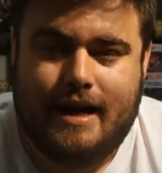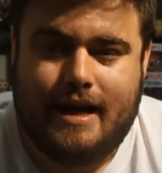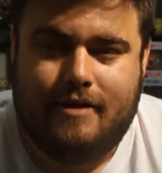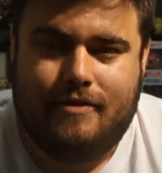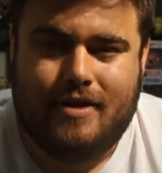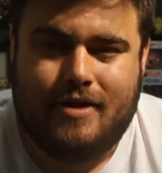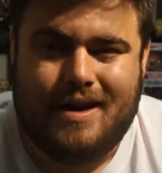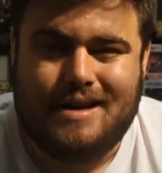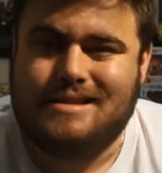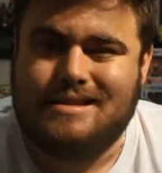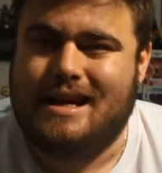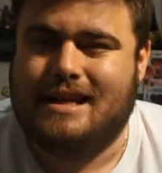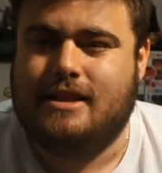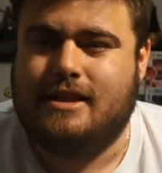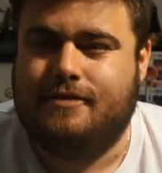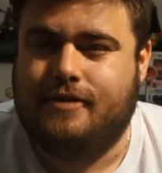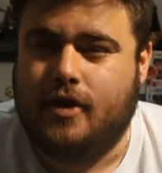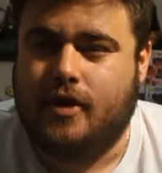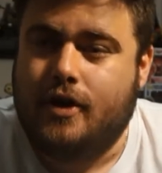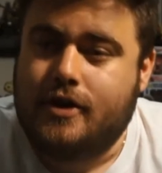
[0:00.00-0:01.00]
And if you guys like
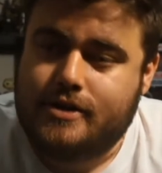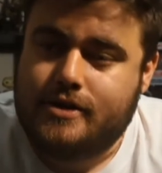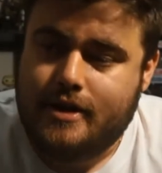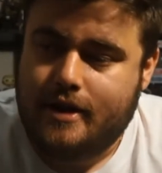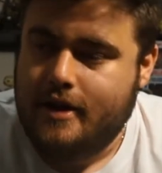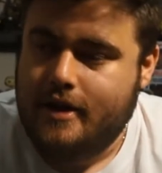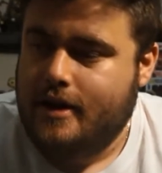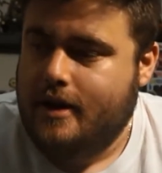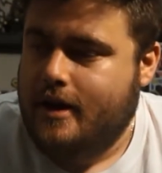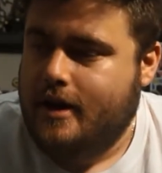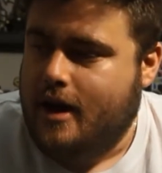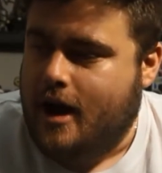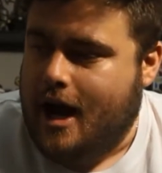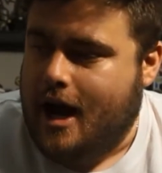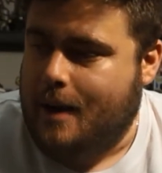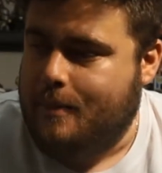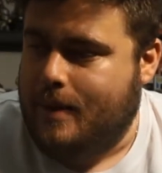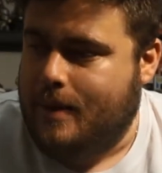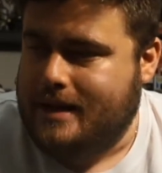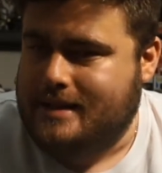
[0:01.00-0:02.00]
the vlogs,
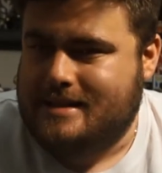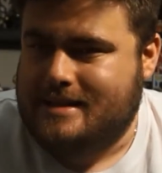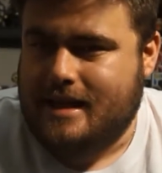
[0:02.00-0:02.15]
I might